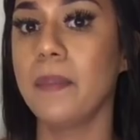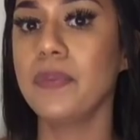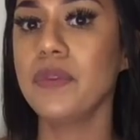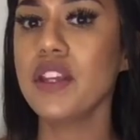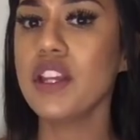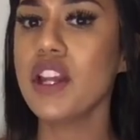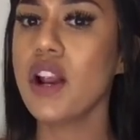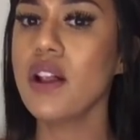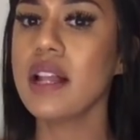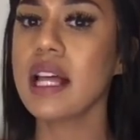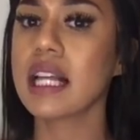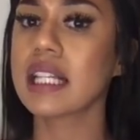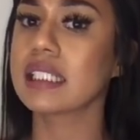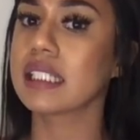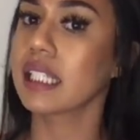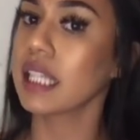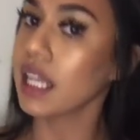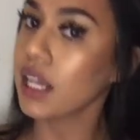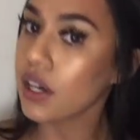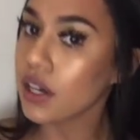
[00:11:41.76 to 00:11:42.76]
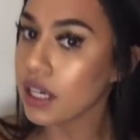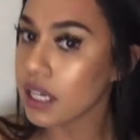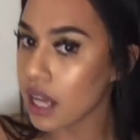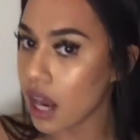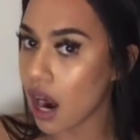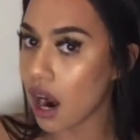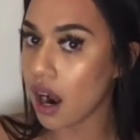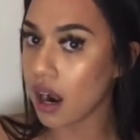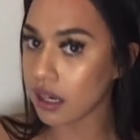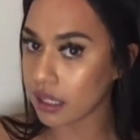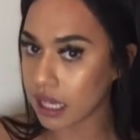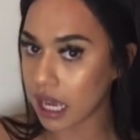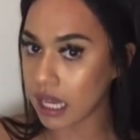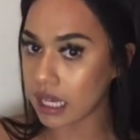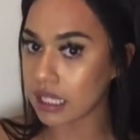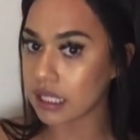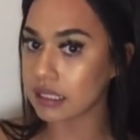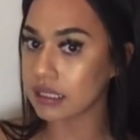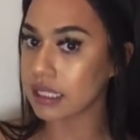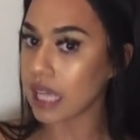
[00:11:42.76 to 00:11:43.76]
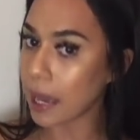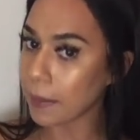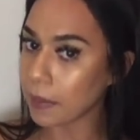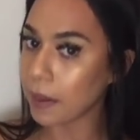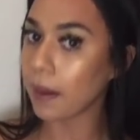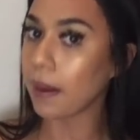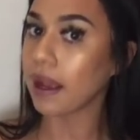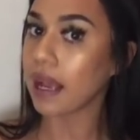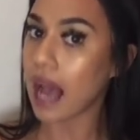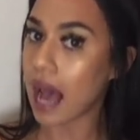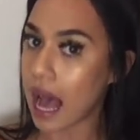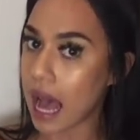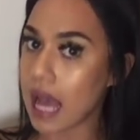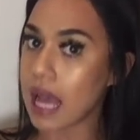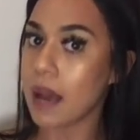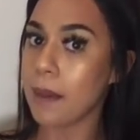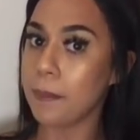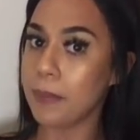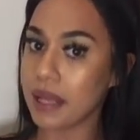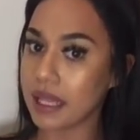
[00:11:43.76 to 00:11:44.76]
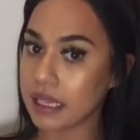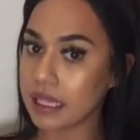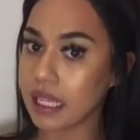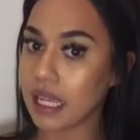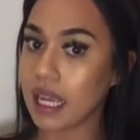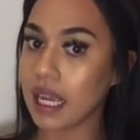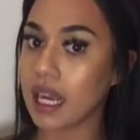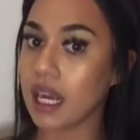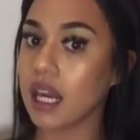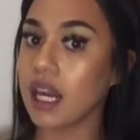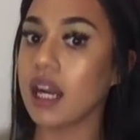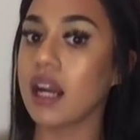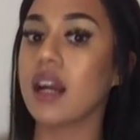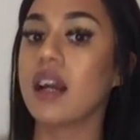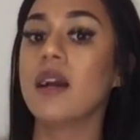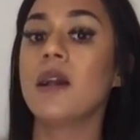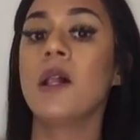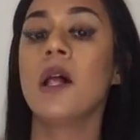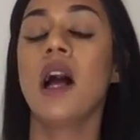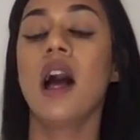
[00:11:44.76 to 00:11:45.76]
you know, like a security guard kind of type of a guy up in there.